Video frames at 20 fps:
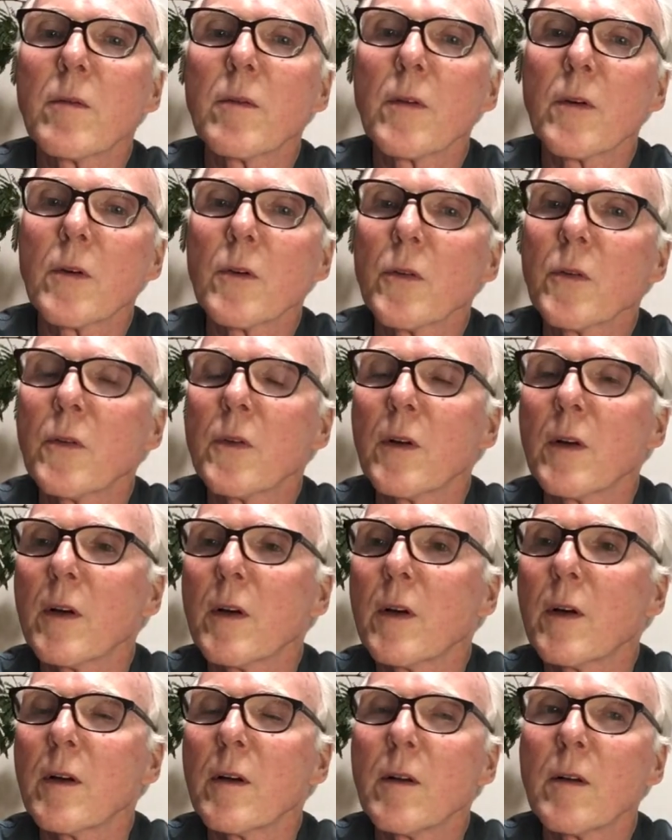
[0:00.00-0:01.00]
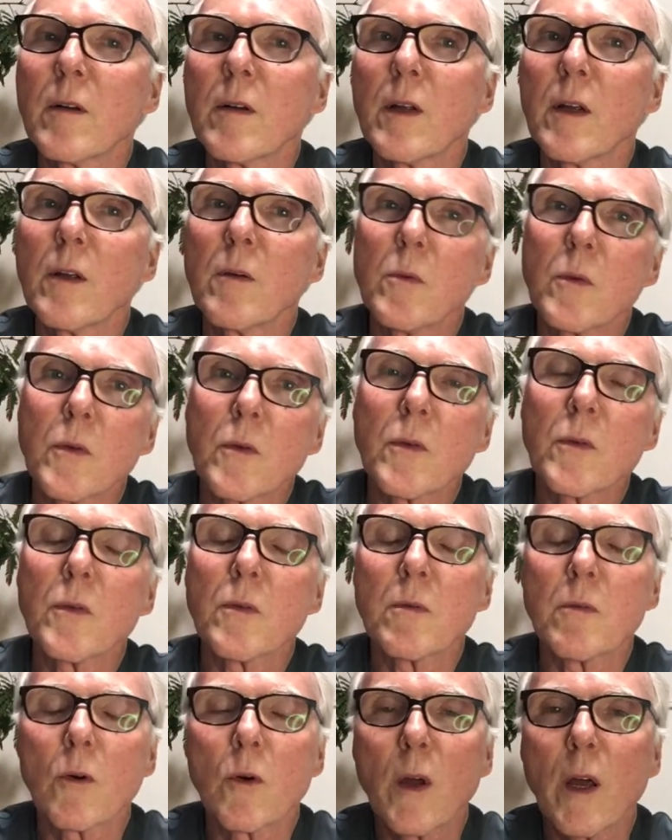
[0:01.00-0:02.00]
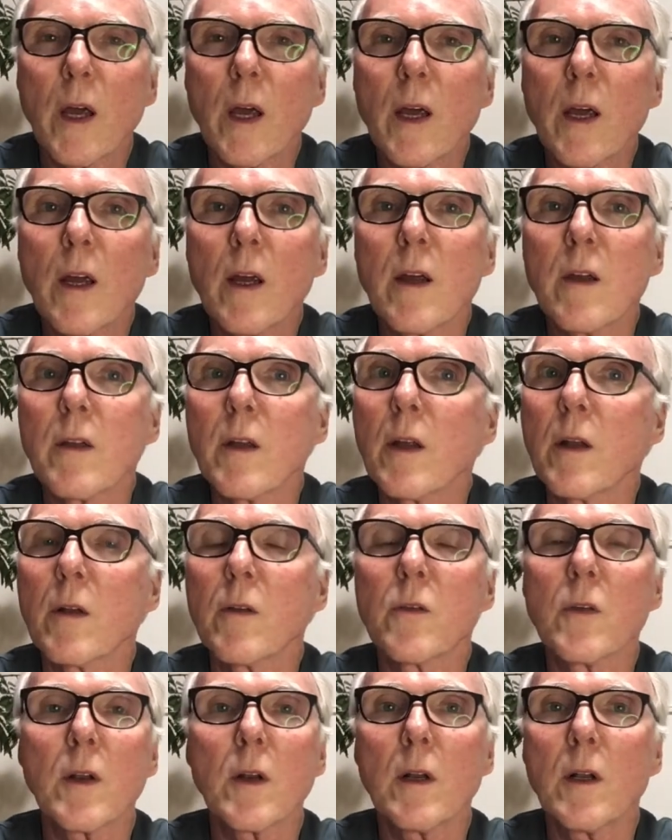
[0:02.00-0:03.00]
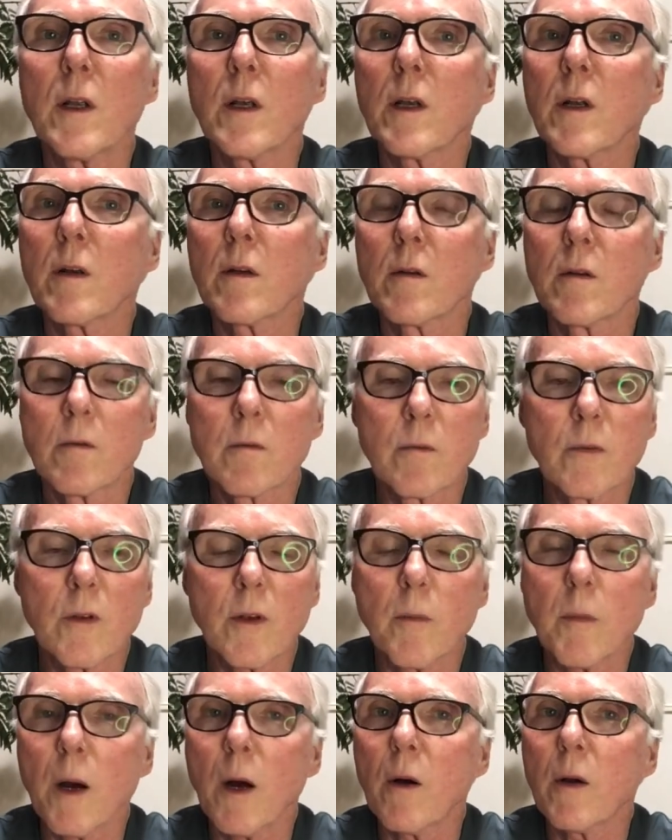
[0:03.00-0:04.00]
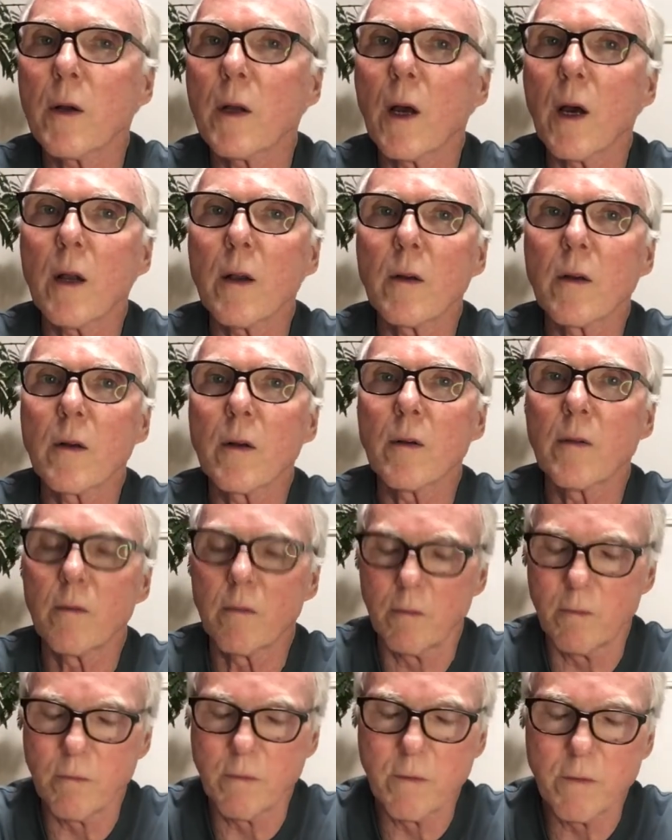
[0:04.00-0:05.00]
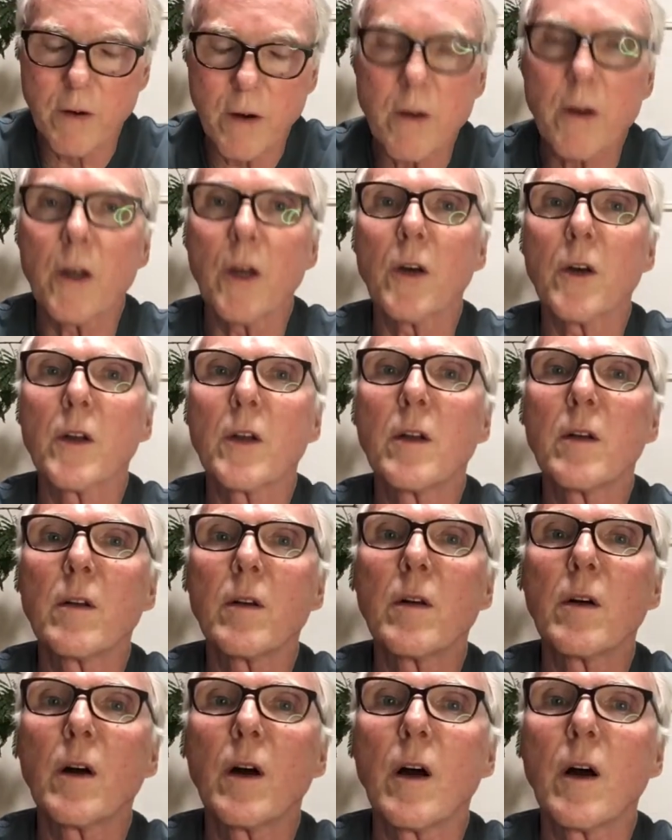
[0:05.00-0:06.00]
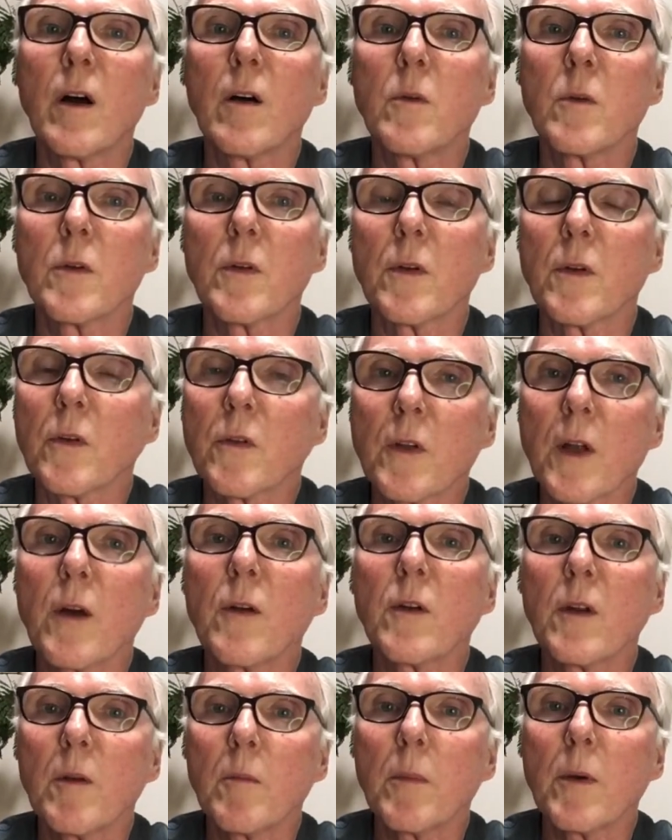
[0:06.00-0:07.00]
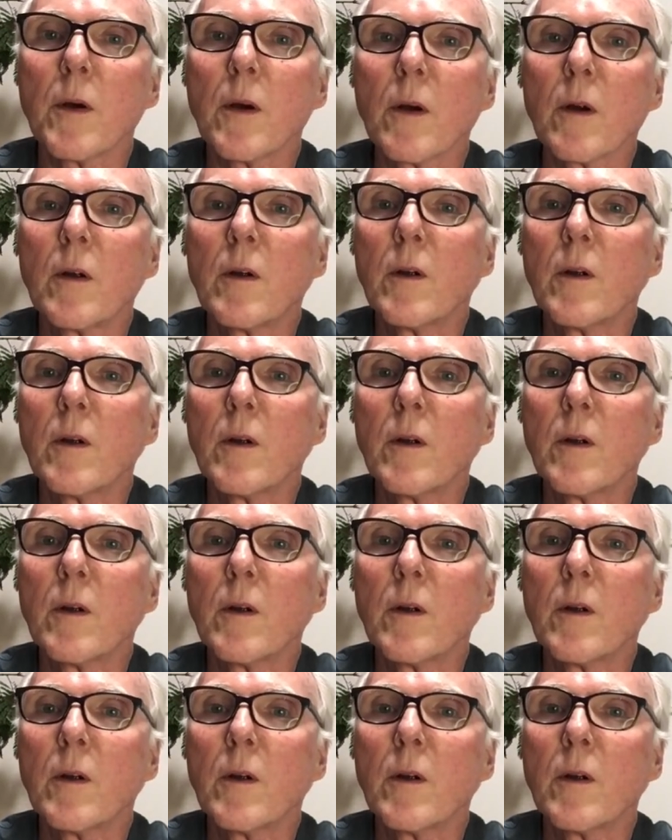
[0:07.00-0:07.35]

first, it was okay, and then somehow it got very good. It was an astounding beer.